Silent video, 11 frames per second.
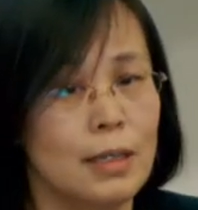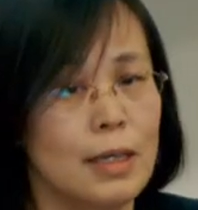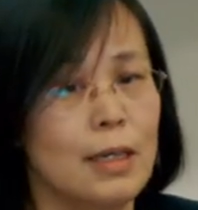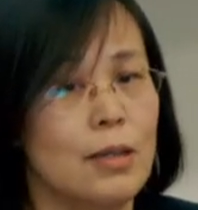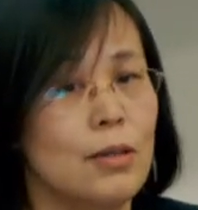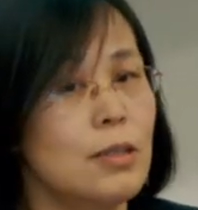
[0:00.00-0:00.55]
the
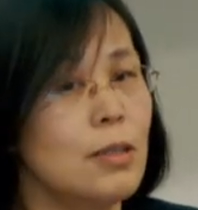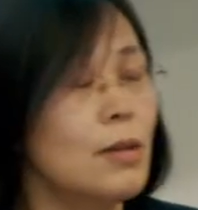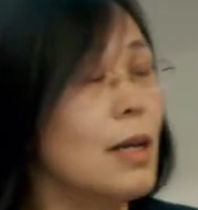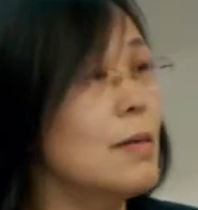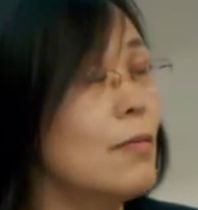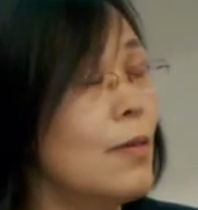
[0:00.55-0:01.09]

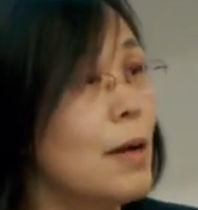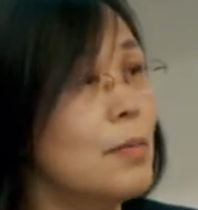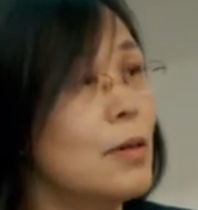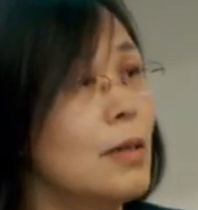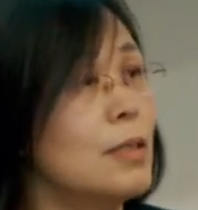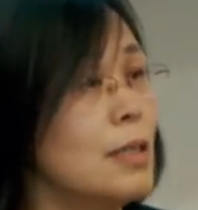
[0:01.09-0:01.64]
uterine
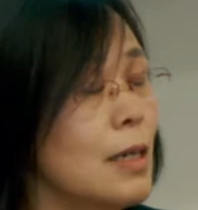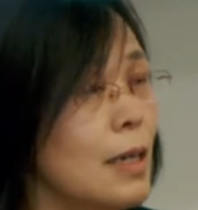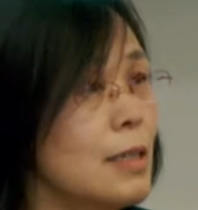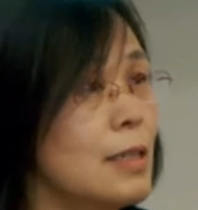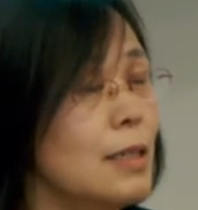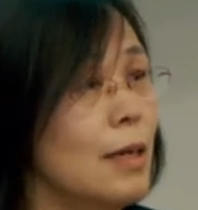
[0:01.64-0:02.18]
fibroids
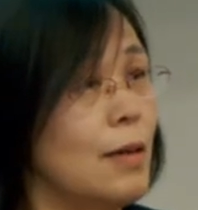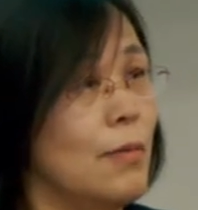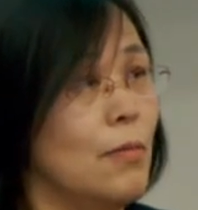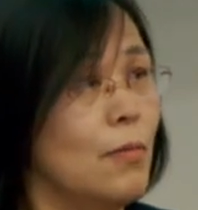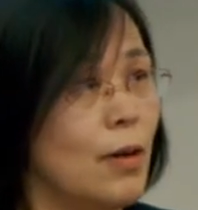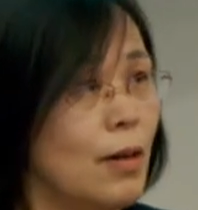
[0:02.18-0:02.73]
is
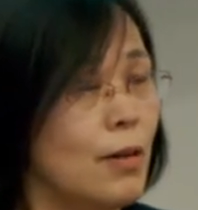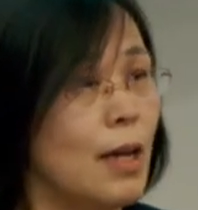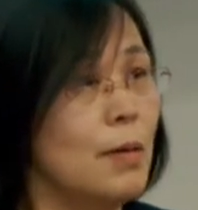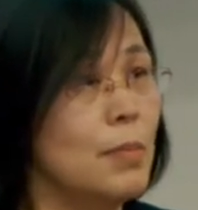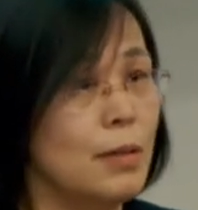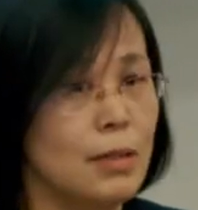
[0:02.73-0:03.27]
a very
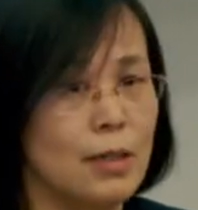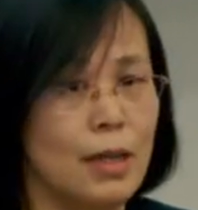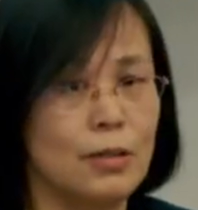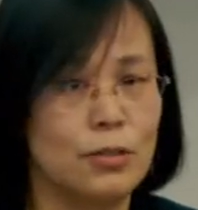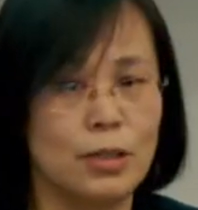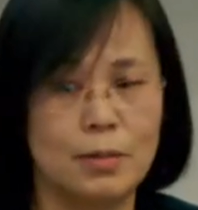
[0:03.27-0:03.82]
common
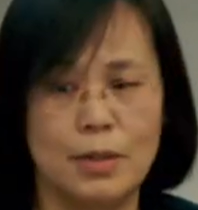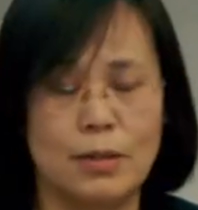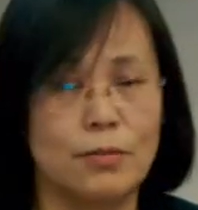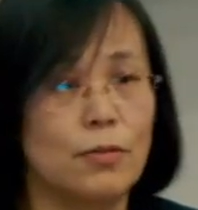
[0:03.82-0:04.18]
um, treatment